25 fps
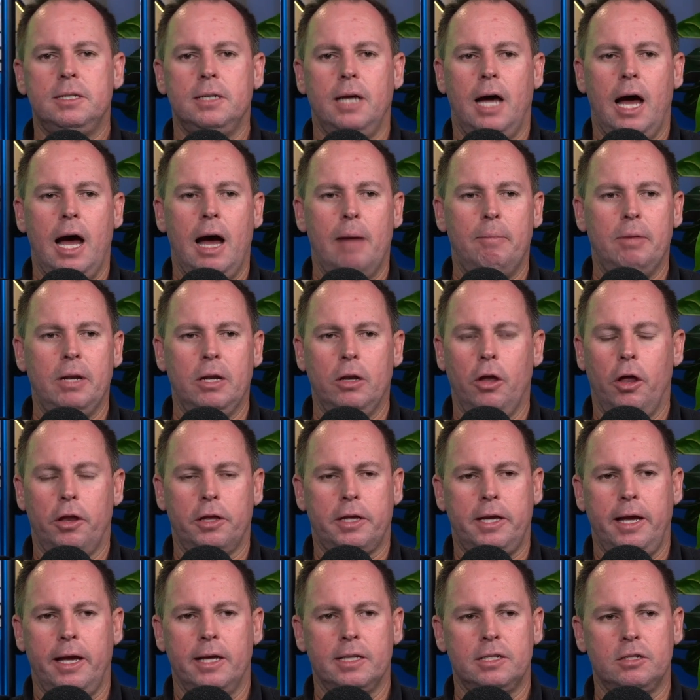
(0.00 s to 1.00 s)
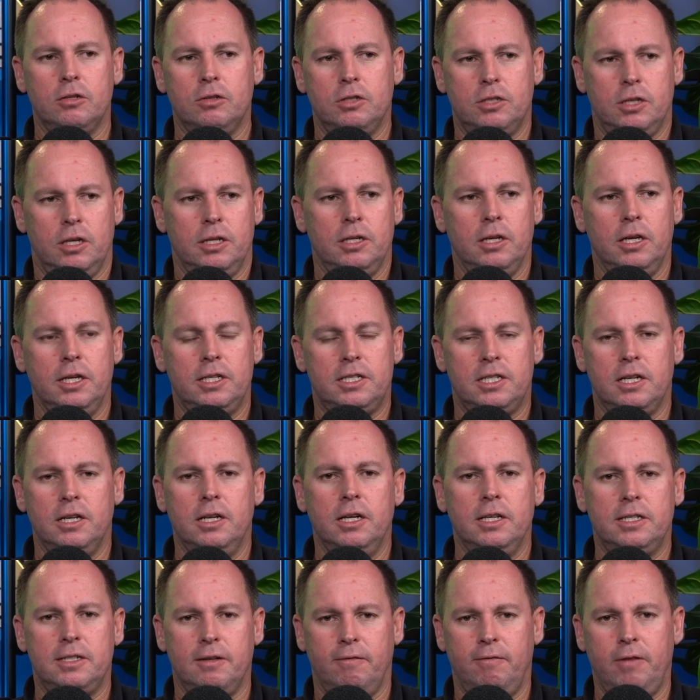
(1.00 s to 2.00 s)
But a lot of councils, it's
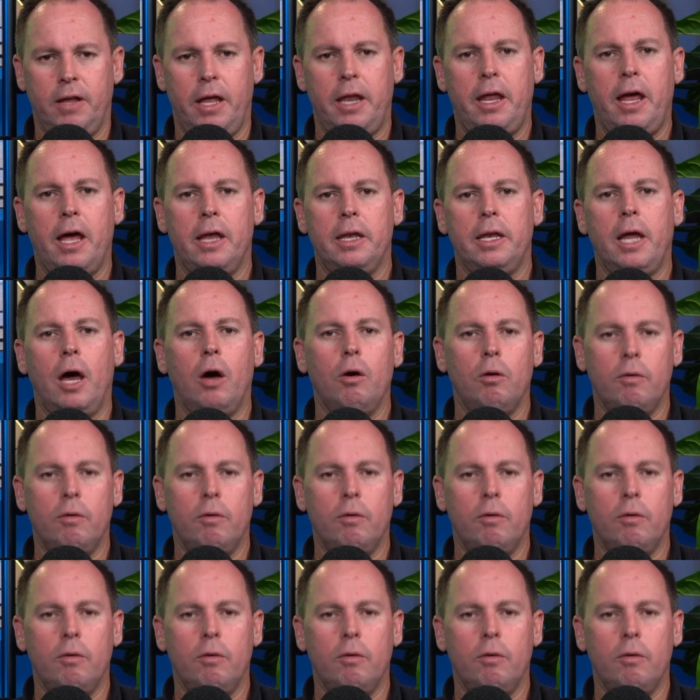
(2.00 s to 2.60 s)
a flat out no.